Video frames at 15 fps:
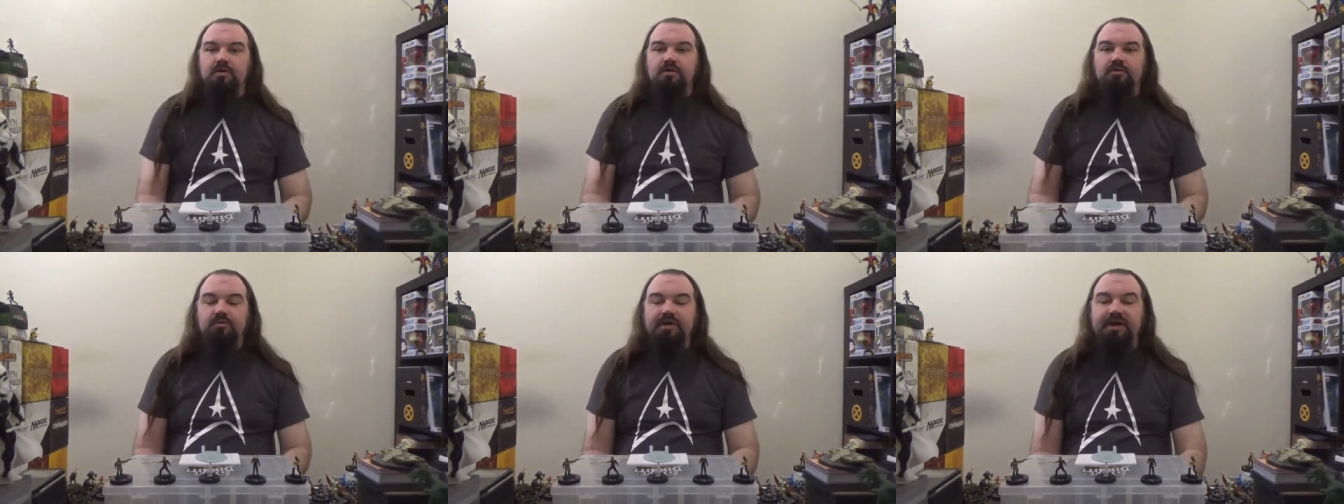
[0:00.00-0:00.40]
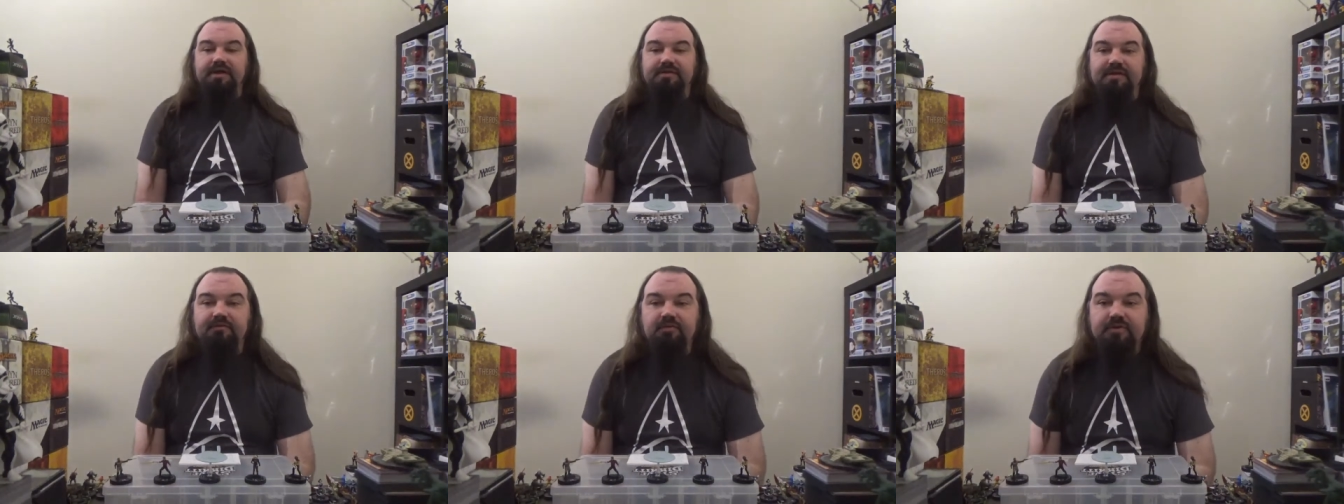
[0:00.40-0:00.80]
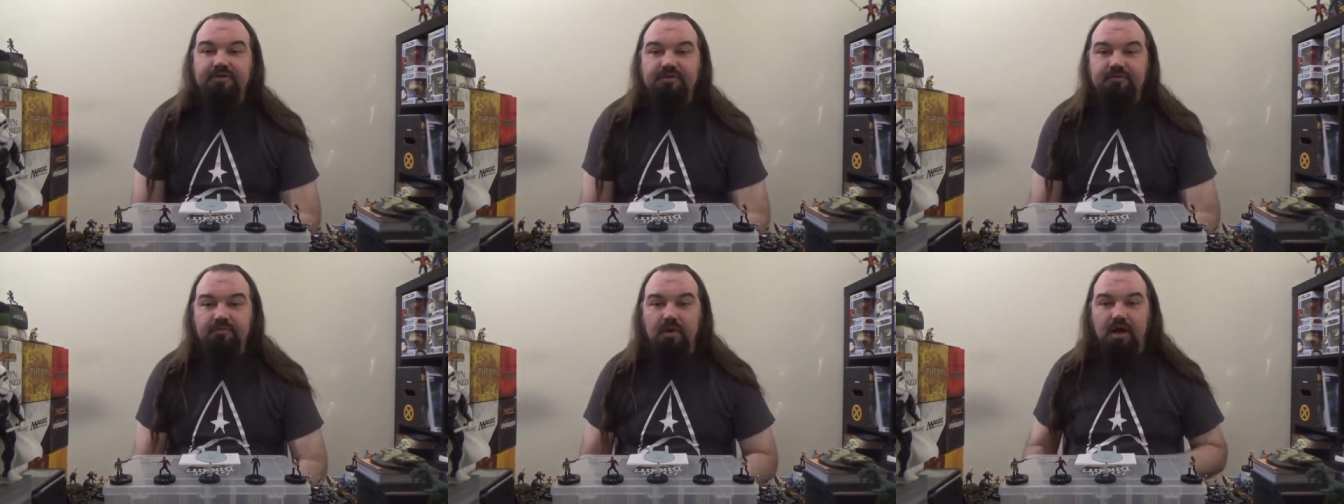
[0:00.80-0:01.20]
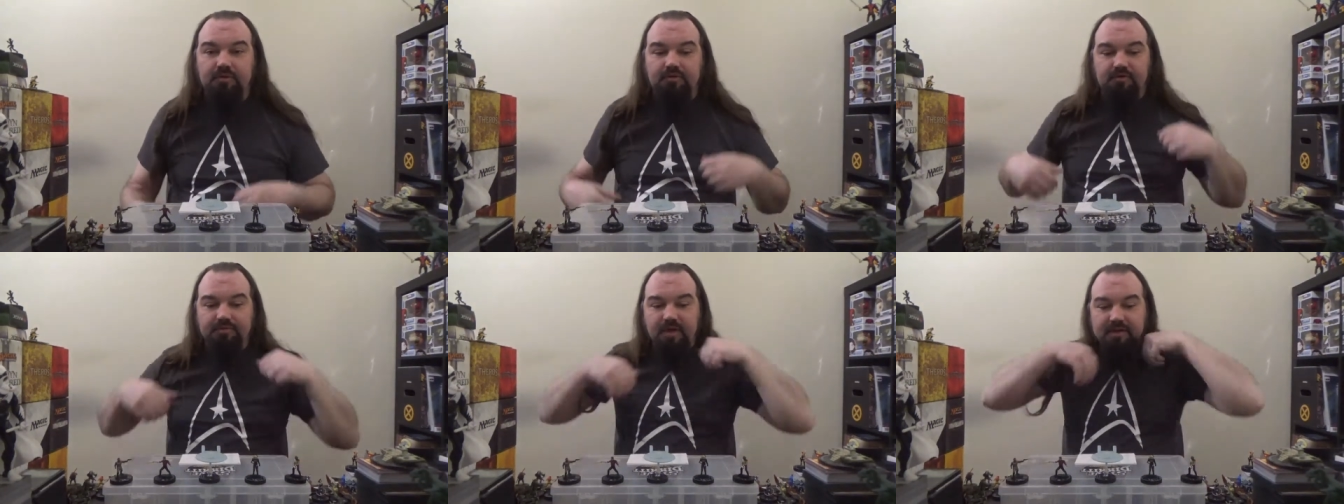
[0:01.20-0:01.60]
Greetings, everyone. This is Rock
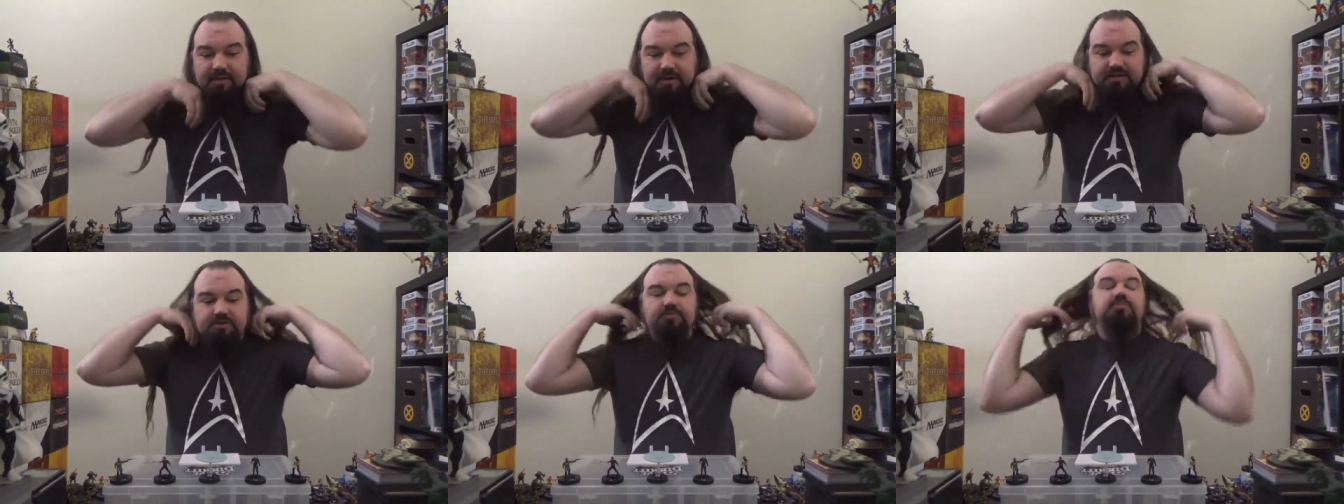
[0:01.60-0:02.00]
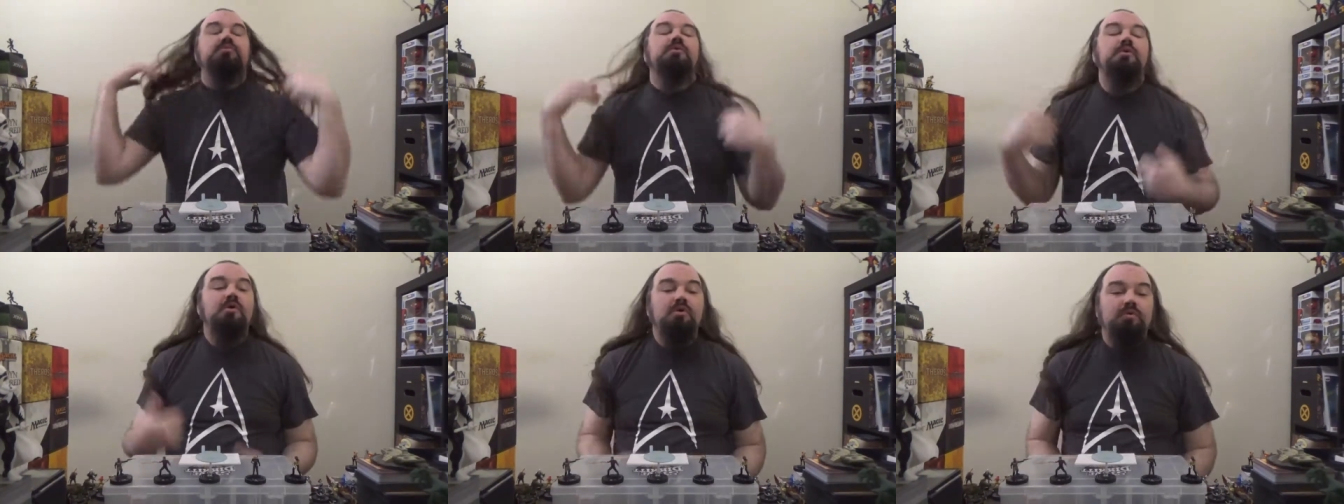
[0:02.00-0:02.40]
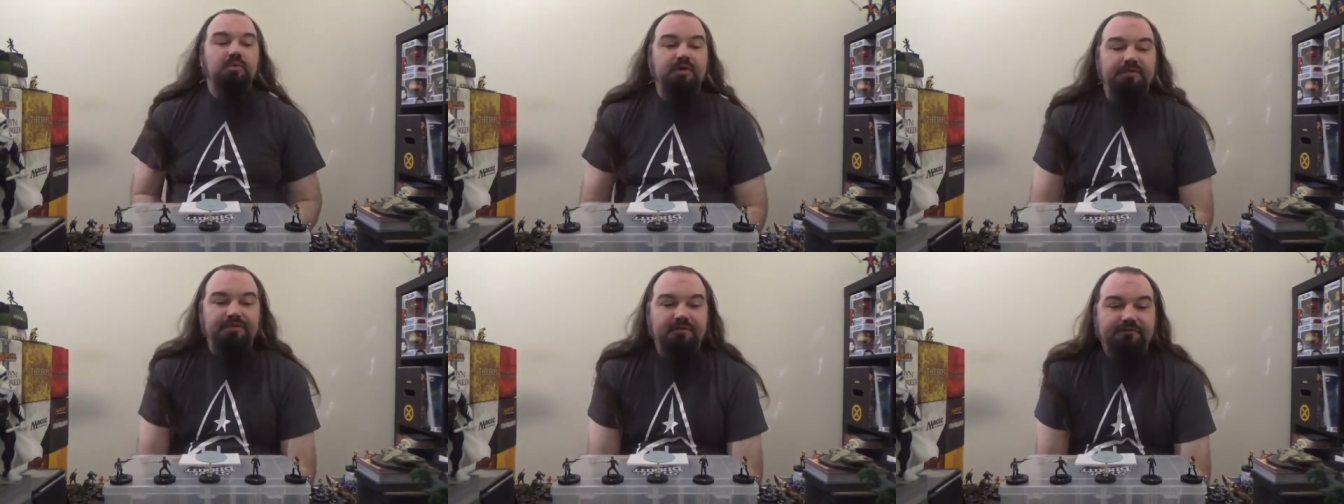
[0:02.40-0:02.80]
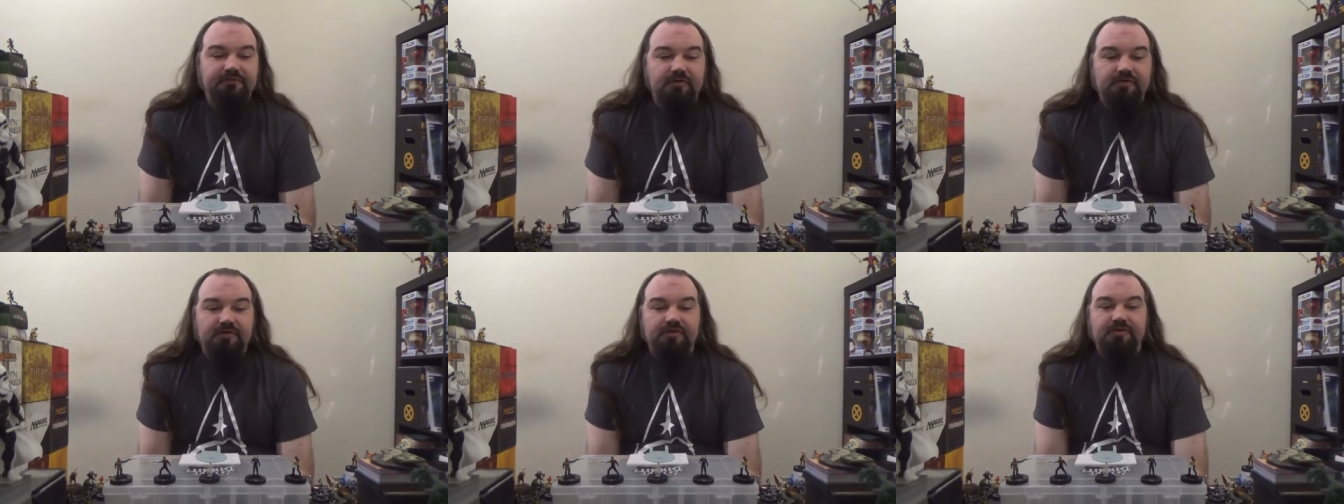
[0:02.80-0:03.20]
and Roll Spot Connection with the
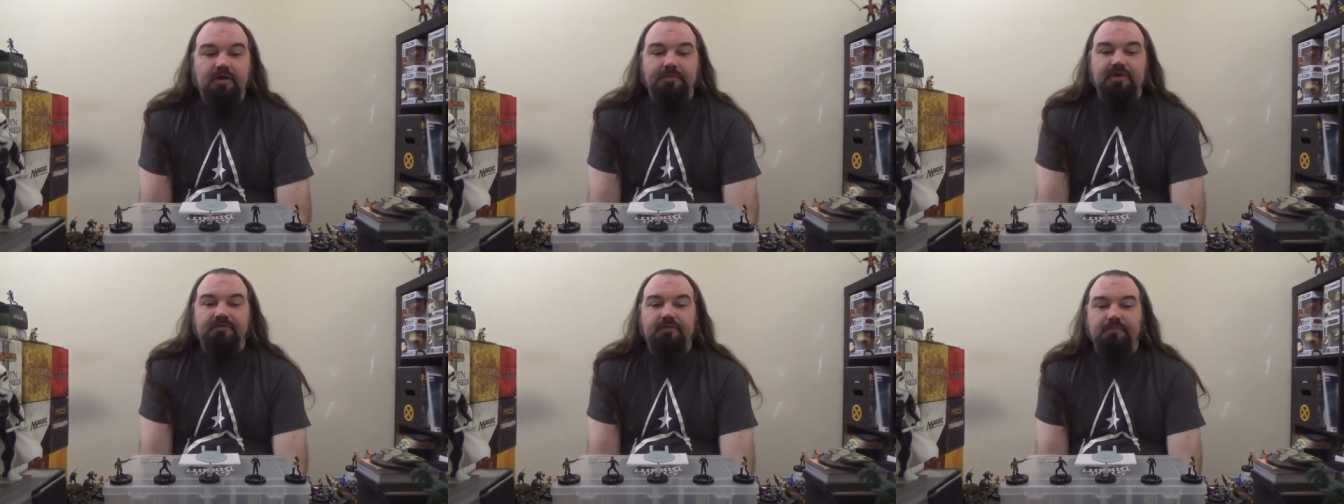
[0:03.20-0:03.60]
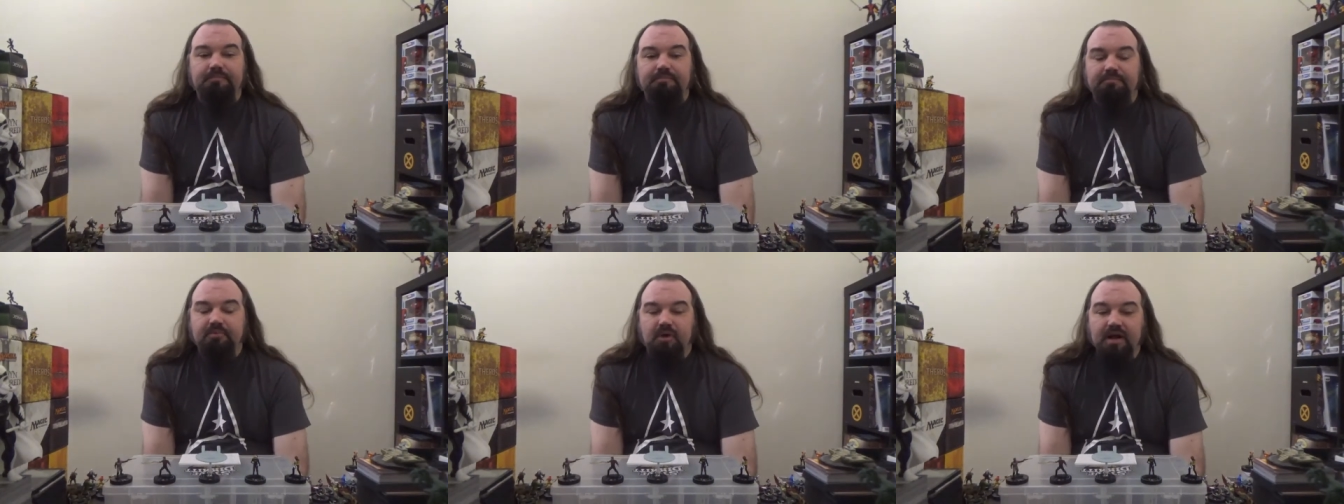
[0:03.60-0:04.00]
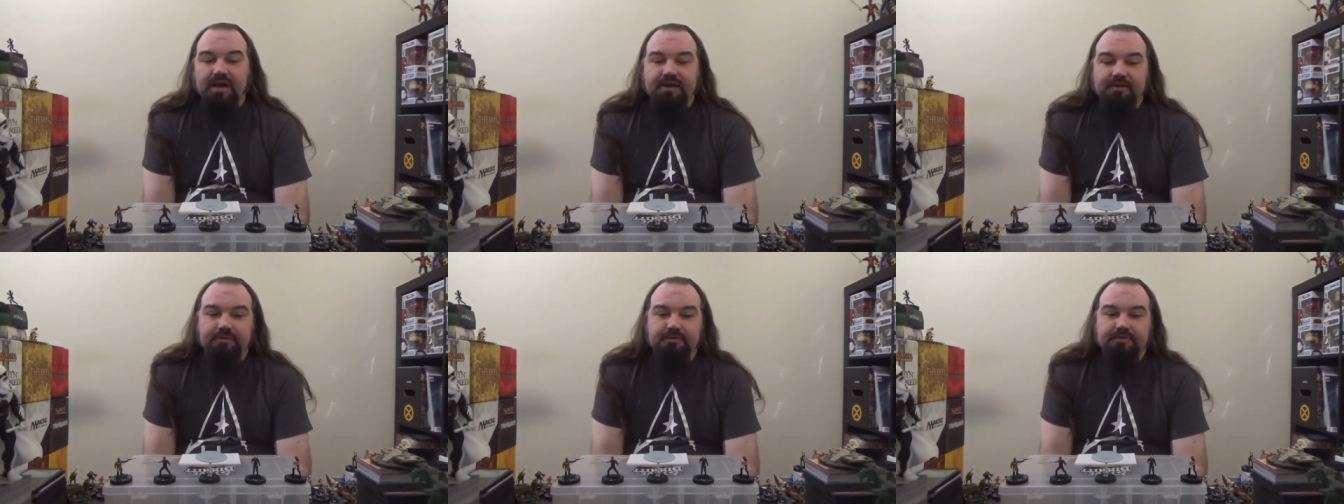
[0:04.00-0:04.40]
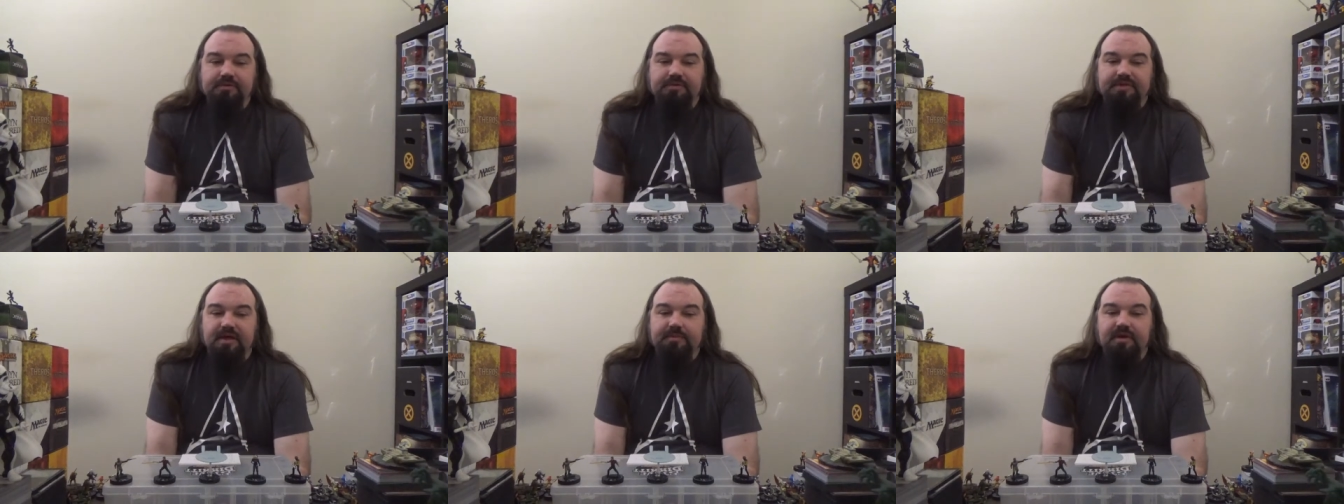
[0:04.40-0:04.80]
first installment of a brand
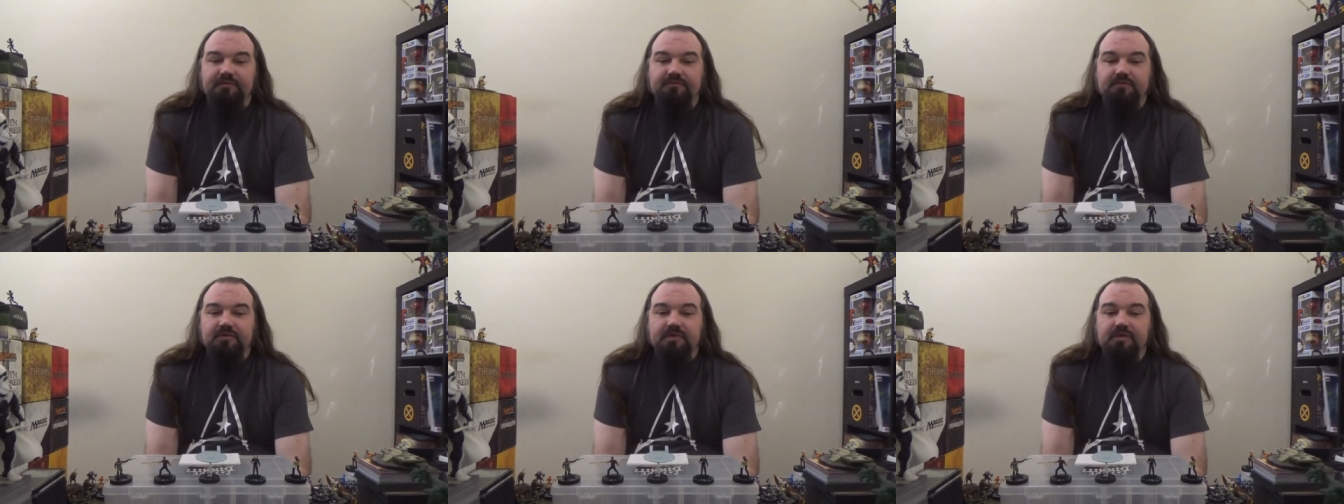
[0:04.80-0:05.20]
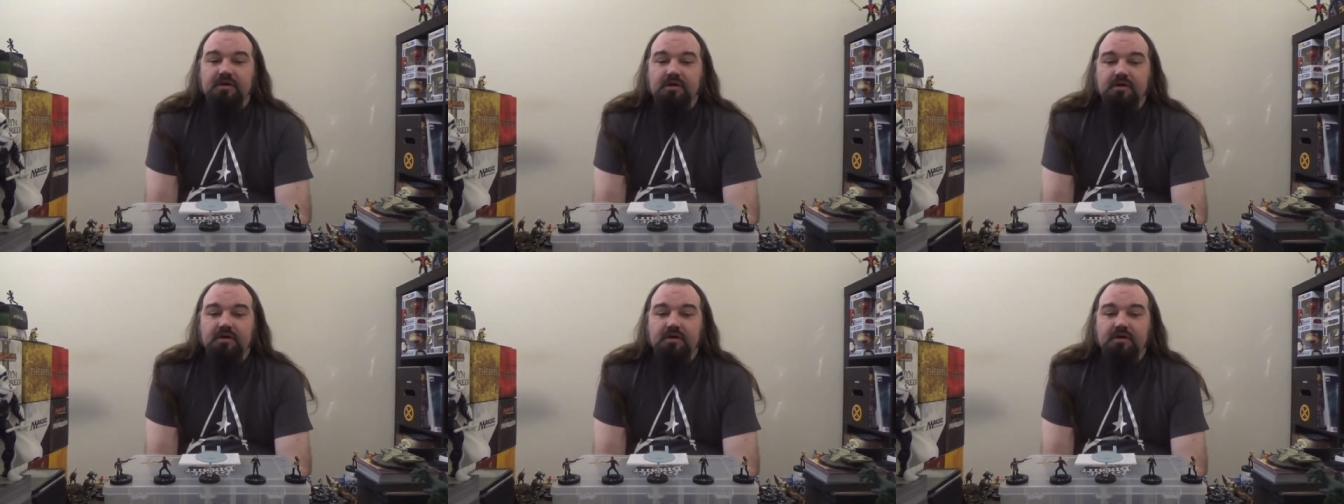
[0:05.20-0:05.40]
new segment of